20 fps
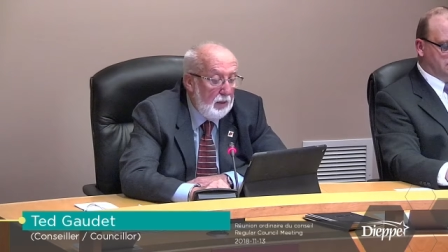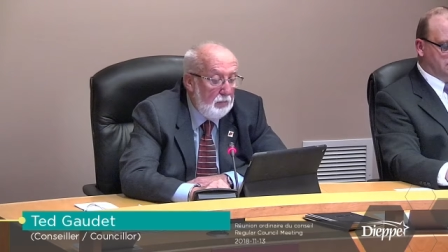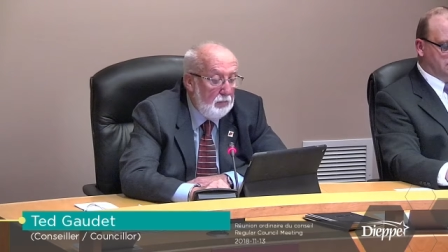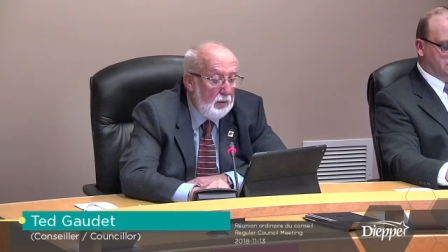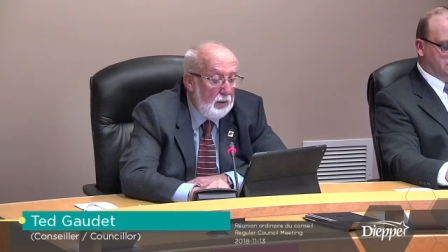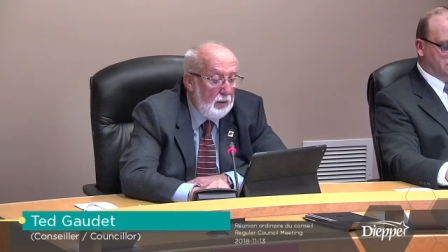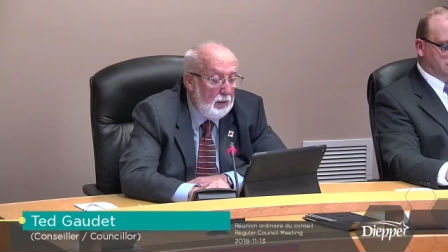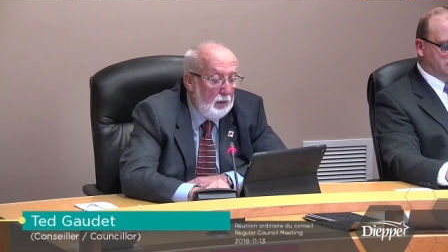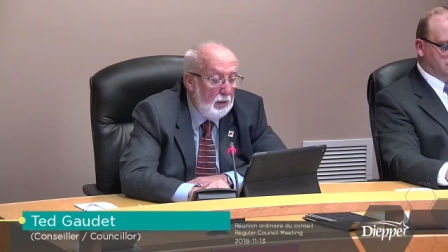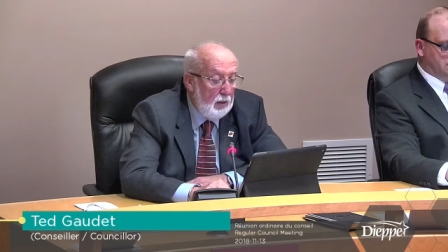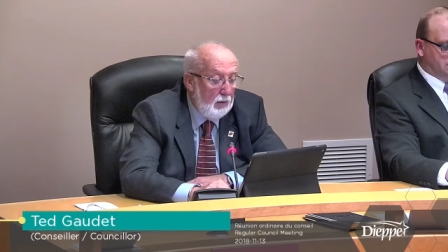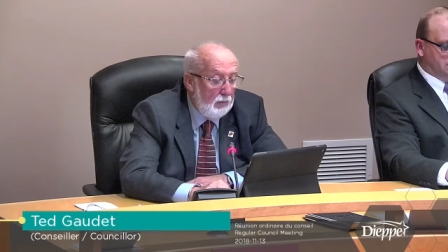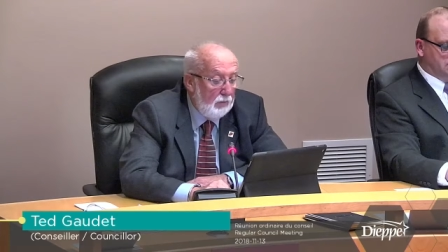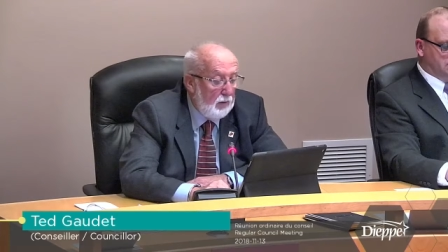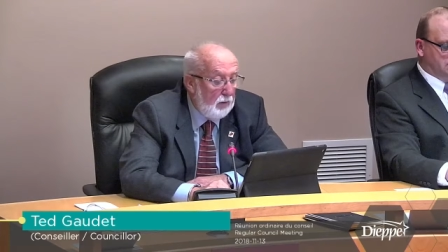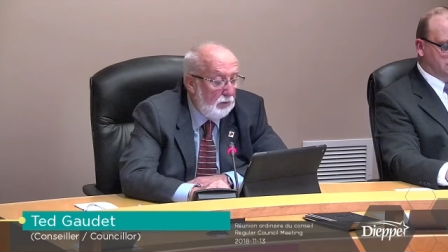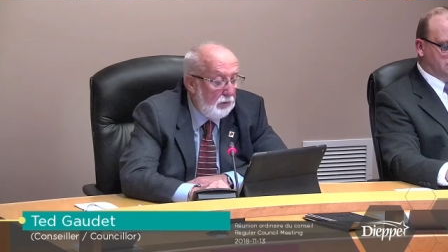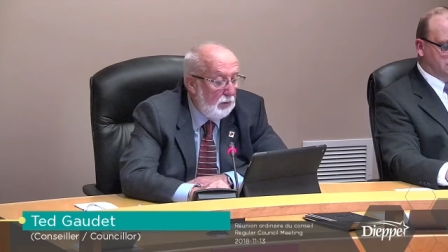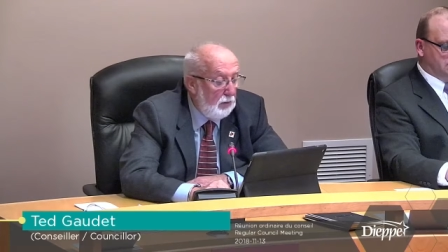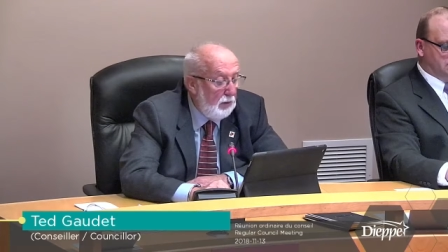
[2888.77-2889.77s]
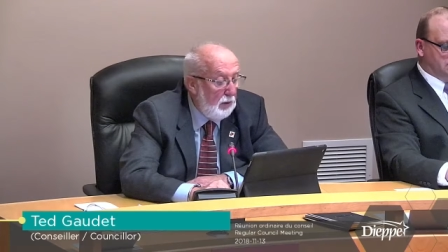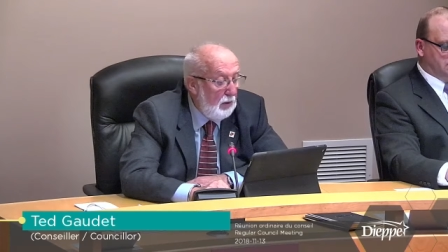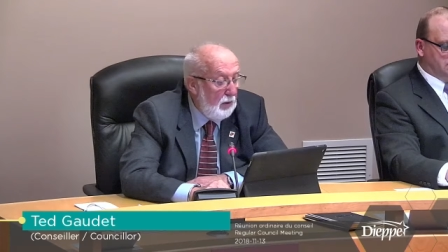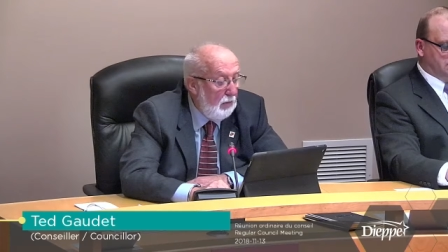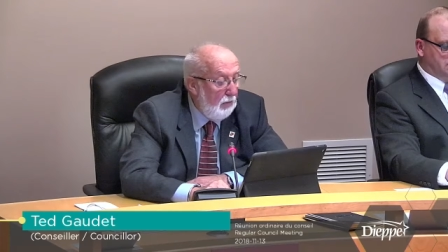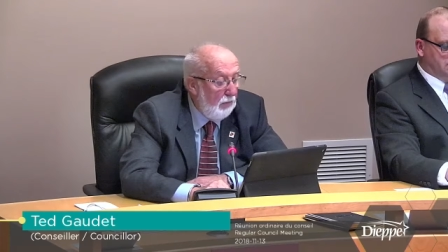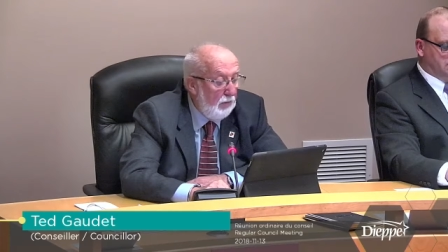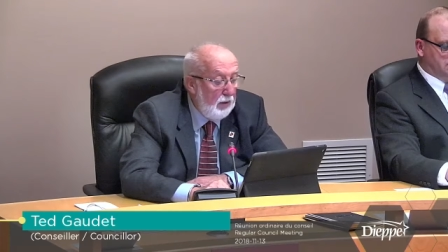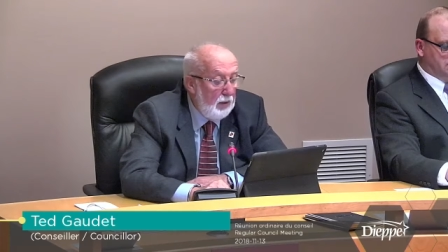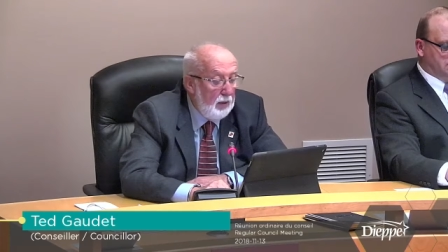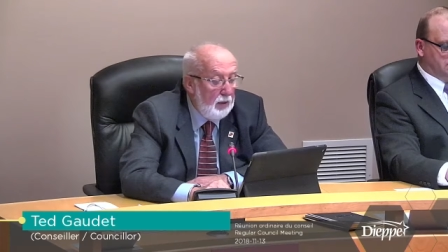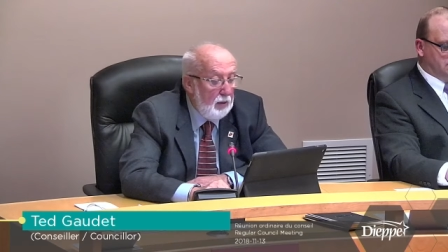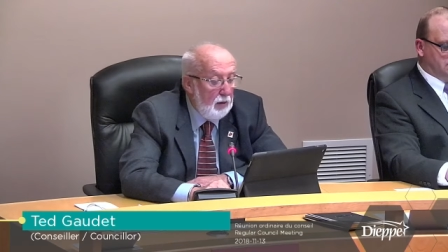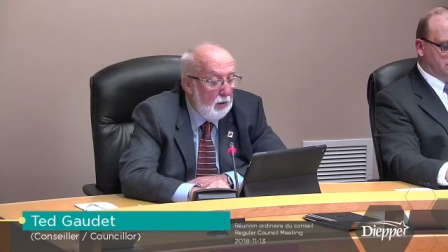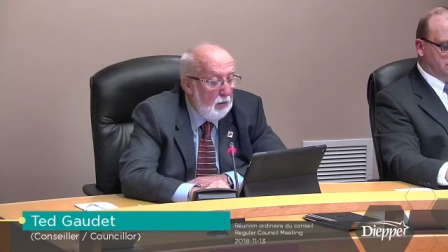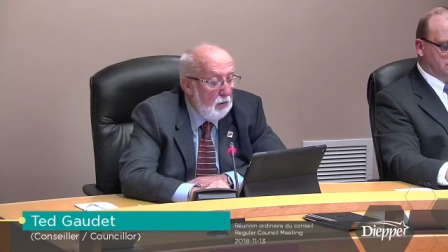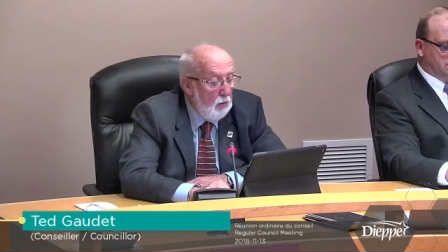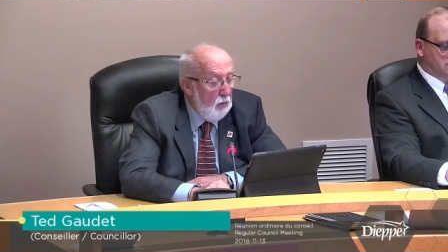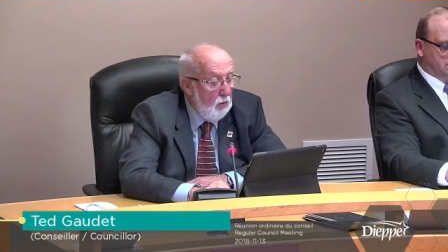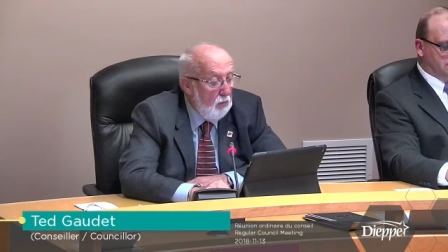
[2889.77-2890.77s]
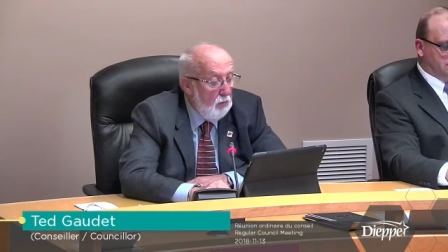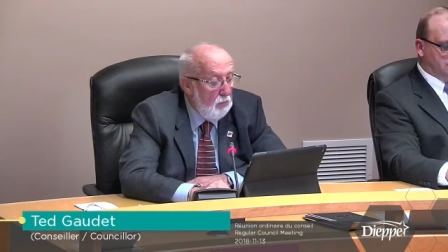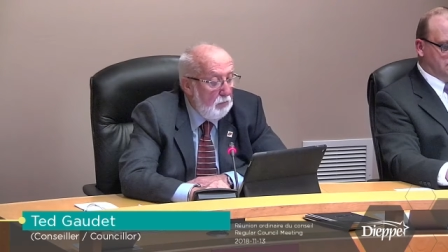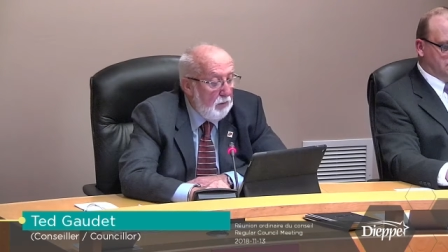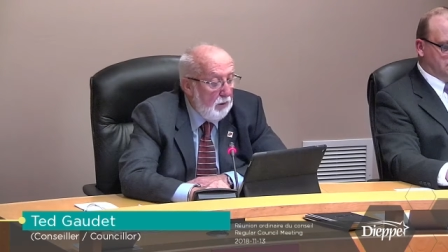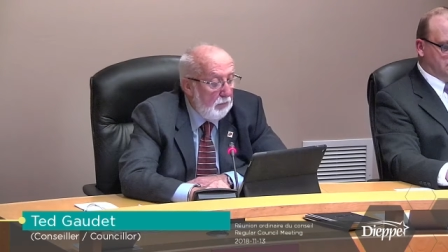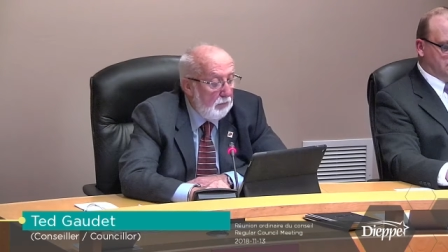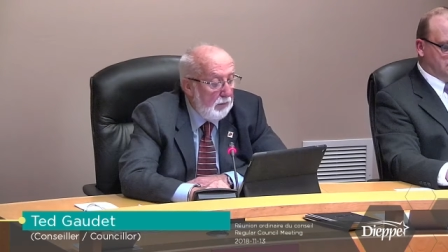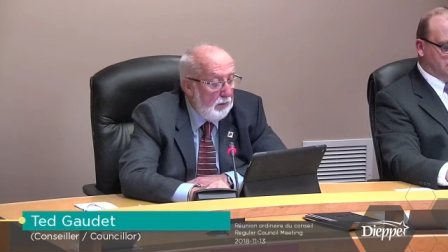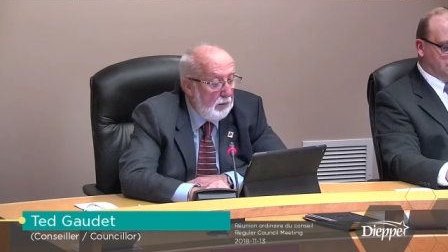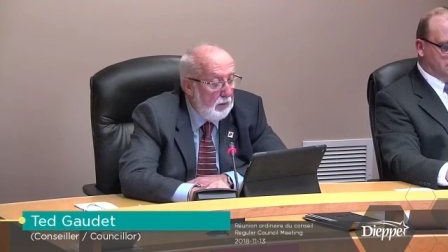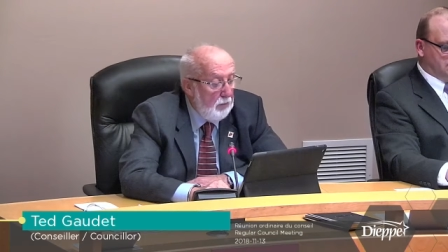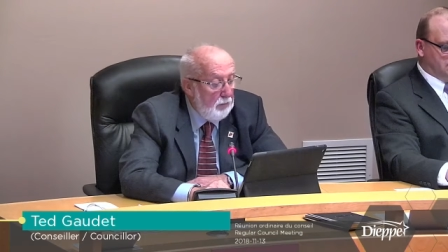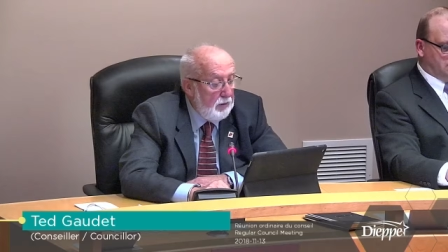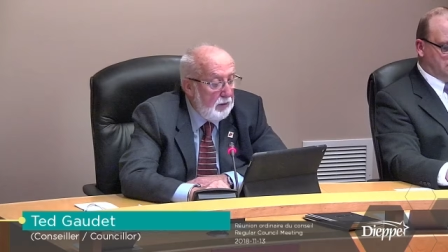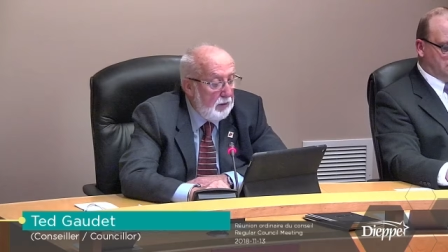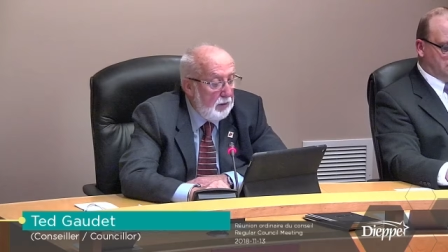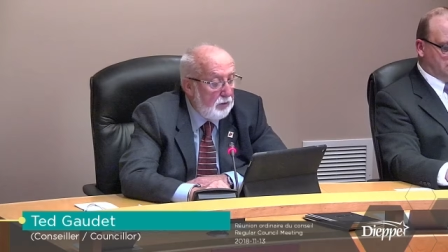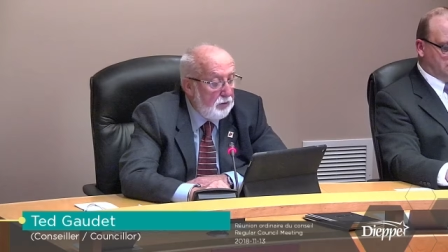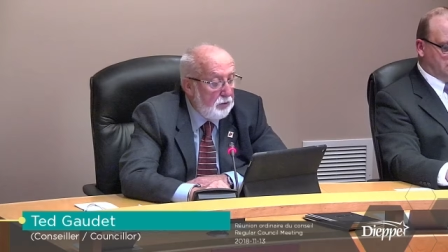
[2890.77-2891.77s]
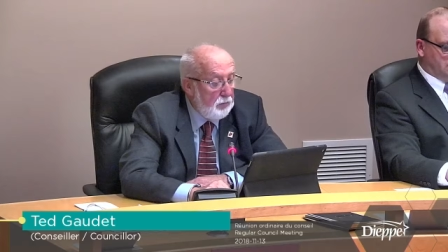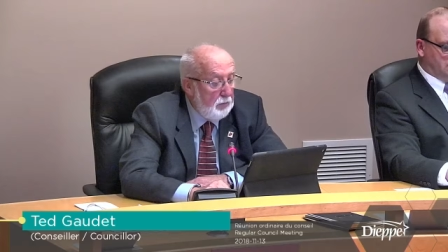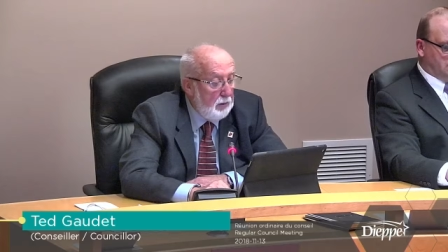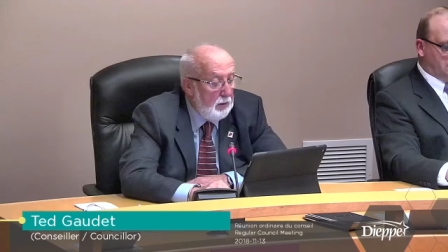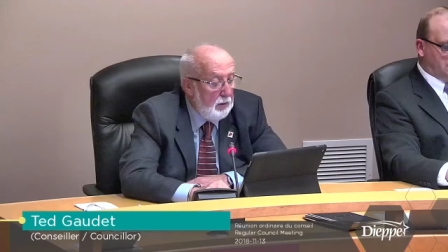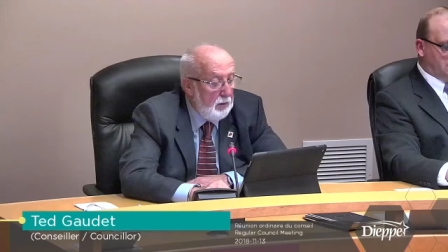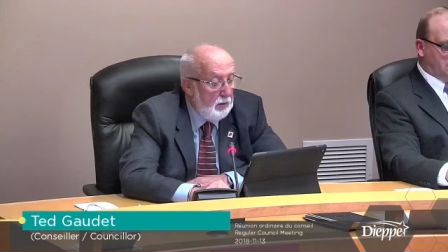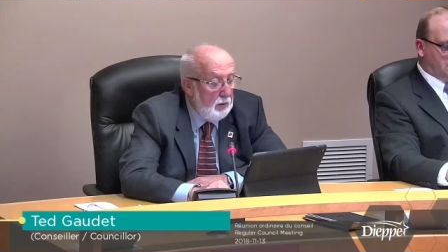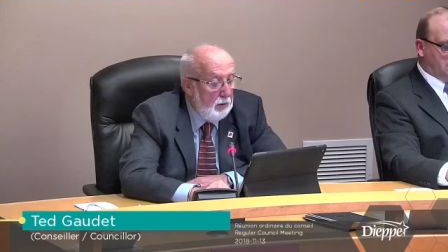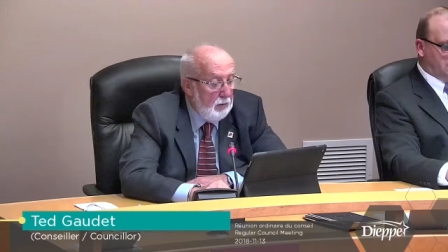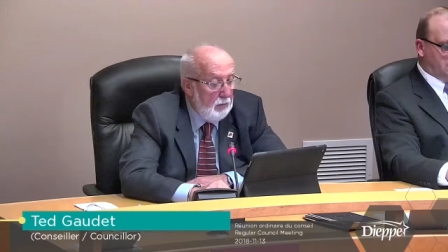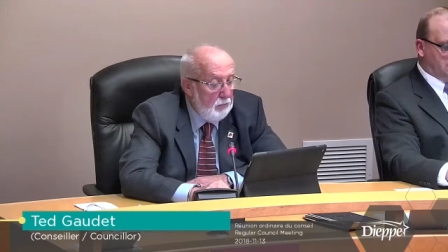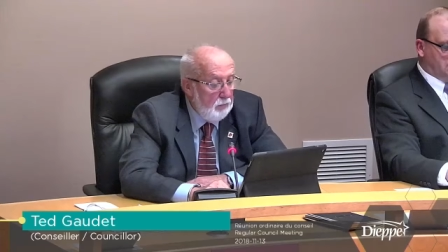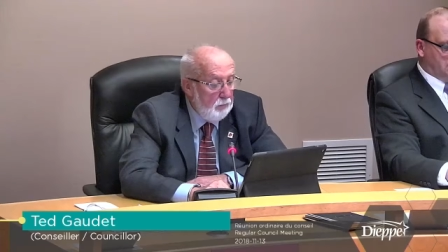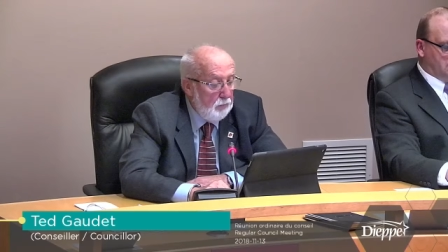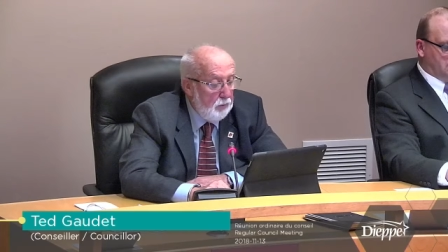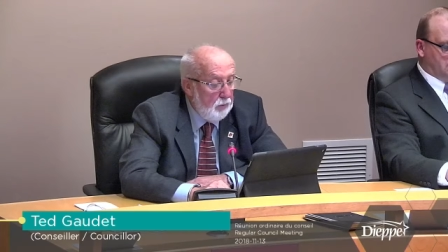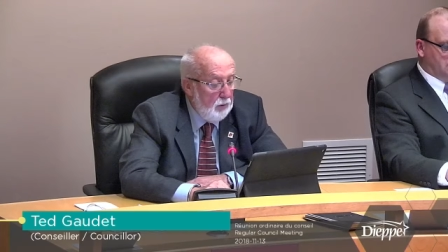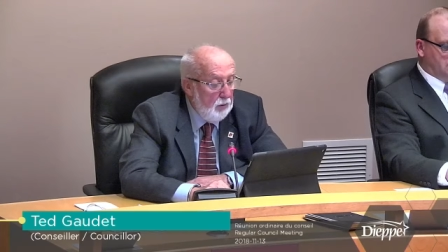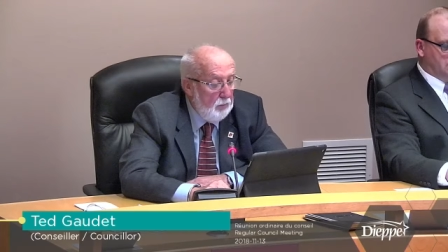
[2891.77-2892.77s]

be amalgamated before a development permit is